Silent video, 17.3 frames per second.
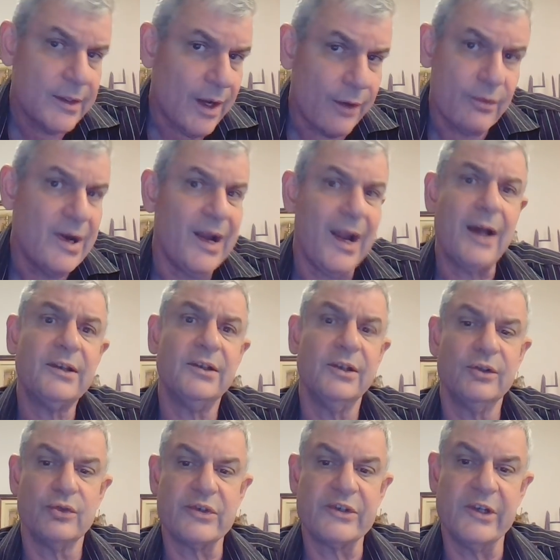
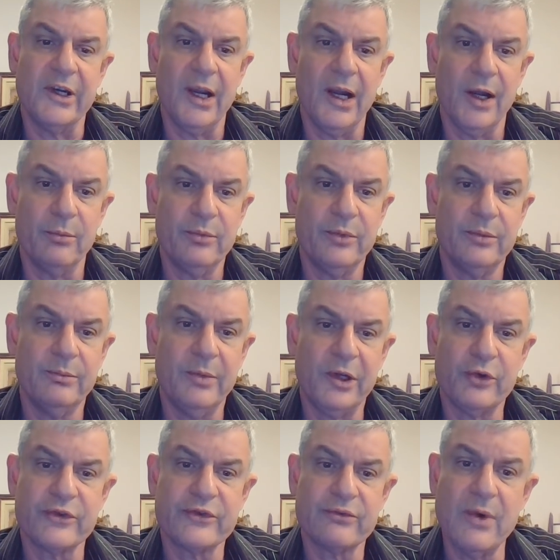reluctant to seek help
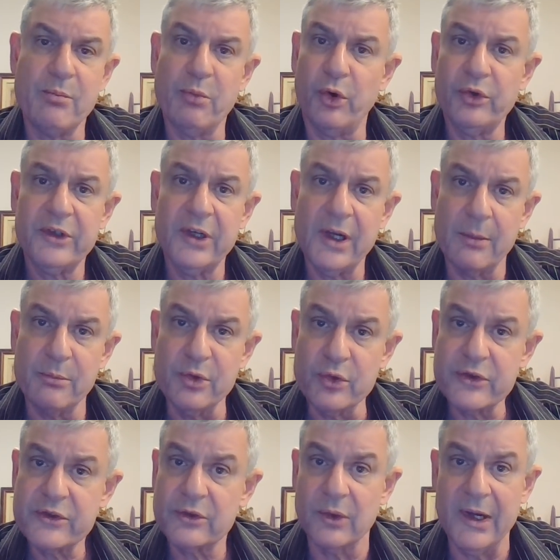because reporting
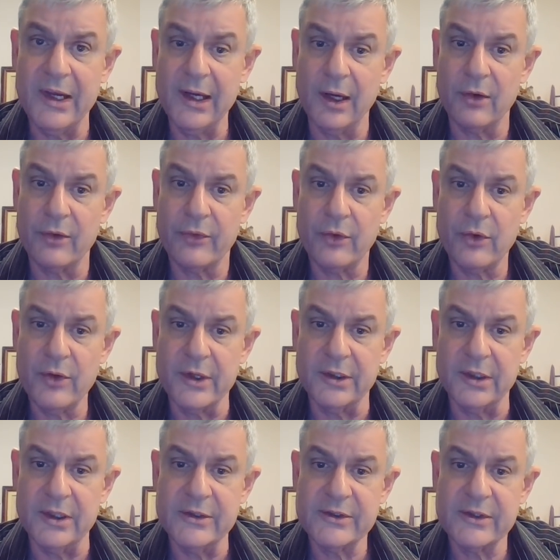abuse to legal
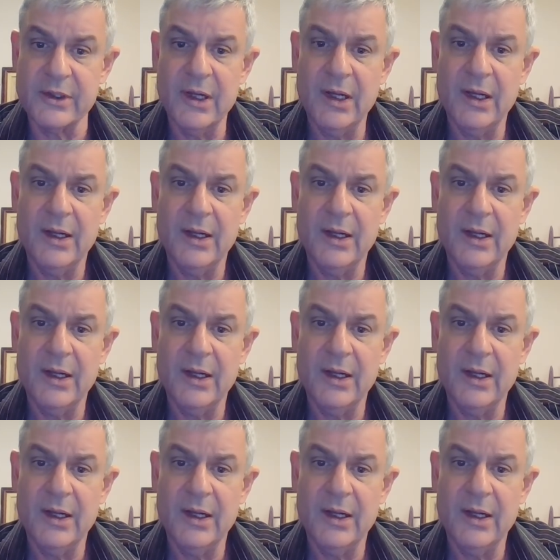authorities